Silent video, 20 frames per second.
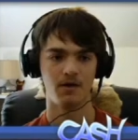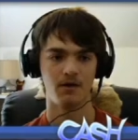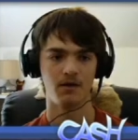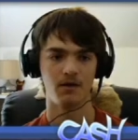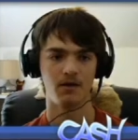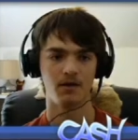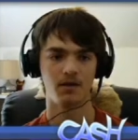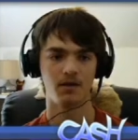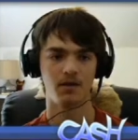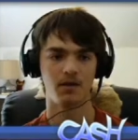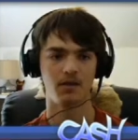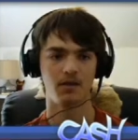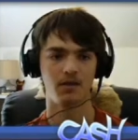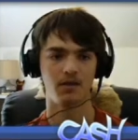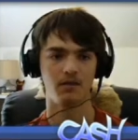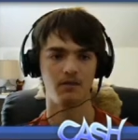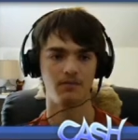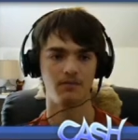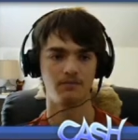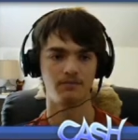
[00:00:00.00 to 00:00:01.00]

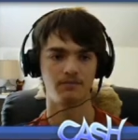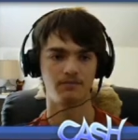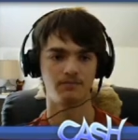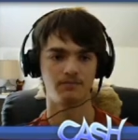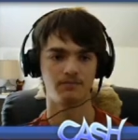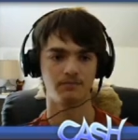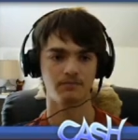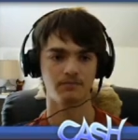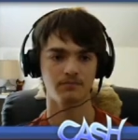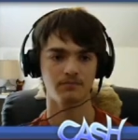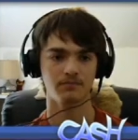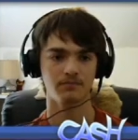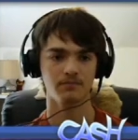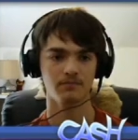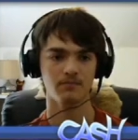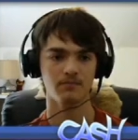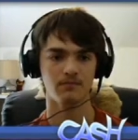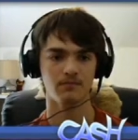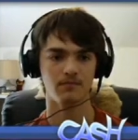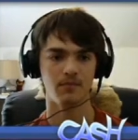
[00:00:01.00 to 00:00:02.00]

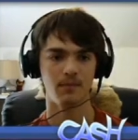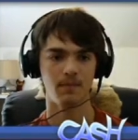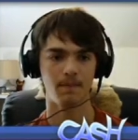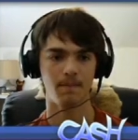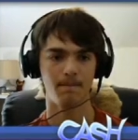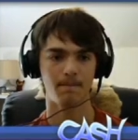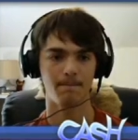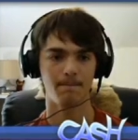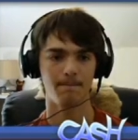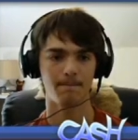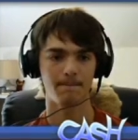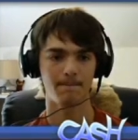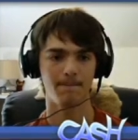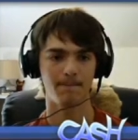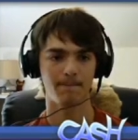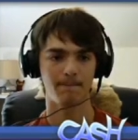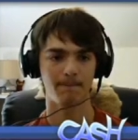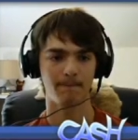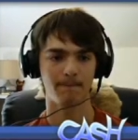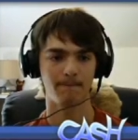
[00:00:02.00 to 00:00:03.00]

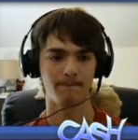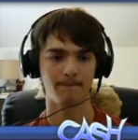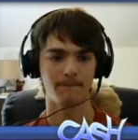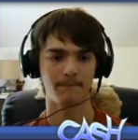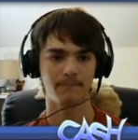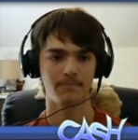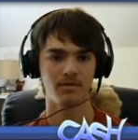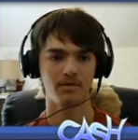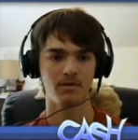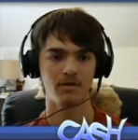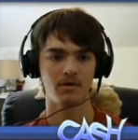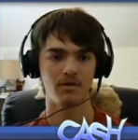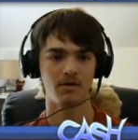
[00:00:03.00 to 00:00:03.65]
No one is speaking in this clip.